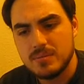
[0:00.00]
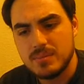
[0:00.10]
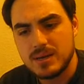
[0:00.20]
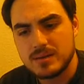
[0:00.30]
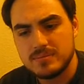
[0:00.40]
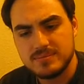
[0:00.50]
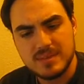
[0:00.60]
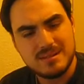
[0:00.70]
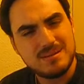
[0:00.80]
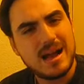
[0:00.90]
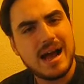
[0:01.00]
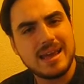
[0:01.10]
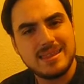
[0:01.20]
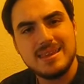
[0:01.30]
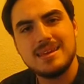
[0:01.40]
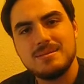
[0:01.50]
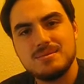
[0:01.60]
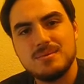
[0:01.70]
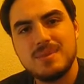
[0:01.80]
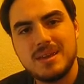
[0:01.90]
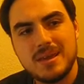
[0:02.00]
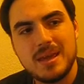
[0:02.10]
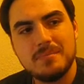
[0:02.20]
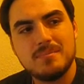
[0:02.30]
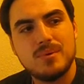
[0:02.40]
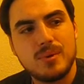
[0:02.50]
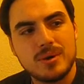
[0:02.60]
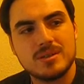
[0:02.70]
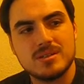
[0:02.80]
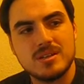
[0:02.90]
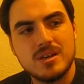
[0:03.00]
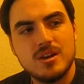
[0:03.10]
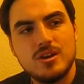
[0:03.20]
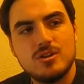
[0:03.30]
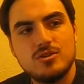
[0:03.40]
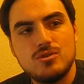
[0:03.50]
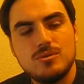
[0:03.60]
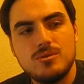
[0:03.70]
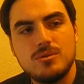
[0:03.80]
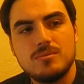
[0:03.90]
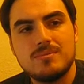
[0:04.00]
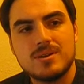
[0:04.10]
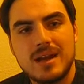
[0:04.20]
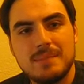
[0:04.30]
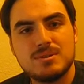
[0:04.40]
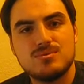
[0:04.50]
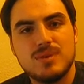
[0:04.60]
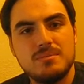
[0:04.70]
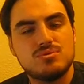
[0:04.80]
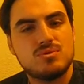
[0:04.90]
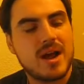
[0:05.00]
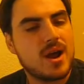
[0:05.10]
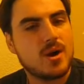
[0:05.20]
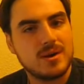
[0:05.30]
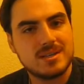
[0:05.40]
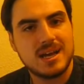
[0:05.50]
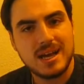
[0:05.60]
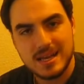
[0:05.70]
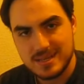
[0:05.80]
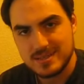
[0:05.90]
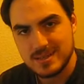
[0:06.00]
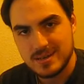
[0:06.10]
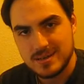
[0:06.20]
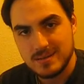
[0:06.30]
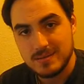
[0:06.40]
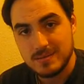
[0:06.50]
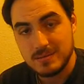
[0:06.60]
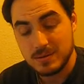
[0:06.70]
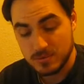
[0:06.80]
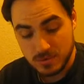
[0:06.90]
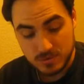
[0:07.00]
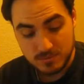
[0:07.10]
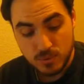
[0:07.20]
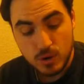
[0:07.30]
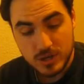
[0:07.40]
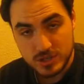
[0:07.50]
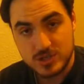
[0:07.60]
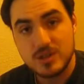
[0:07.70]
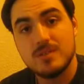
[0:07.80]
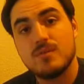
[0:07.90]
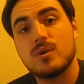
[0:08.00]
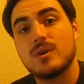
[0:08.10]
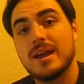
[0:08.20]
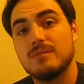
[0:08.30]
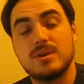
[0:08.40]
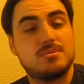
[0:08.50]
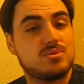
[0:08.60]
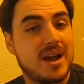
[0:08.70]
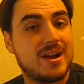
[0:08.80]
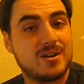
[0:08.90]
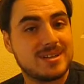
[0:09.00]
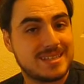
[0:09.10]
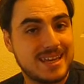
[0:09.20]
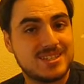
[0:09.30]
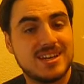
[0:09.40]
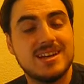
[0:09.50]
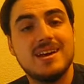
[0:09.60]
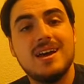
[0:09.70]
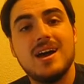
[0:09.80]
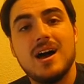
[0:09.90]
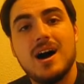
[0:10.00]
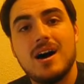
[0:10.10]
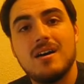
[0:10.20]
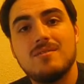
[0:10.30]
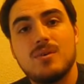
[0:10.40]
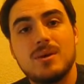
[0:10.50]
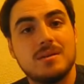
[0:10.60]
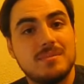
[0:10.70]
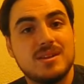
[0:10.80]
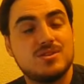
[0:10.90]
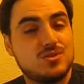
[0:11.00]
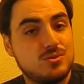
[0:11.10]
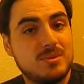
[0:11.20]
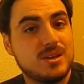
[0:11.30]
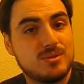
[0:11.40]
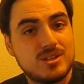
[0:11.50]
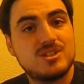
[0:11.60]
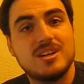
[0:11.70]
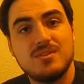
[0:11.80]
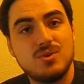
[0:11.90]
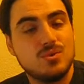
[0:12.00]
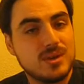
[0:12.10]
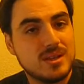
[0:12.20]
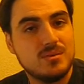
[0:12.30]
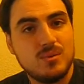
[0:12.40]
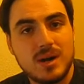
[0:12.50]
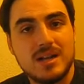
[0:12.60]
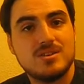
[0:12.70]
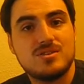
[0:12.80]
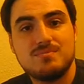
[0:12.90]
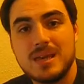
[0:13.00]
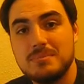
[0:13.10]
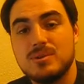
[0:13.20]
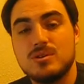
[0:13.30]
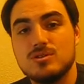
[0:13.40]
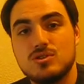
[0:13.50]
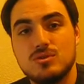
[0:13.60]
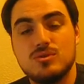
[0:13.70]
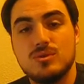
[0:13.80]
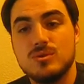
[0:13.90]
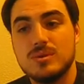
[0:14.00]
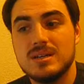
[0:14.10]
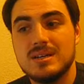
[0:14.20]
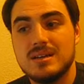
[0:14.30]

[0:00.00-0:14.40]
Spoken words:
But I think it would be important to perhaps reprioritize or push for a reprioritization of what it means to be Christian if you really want people to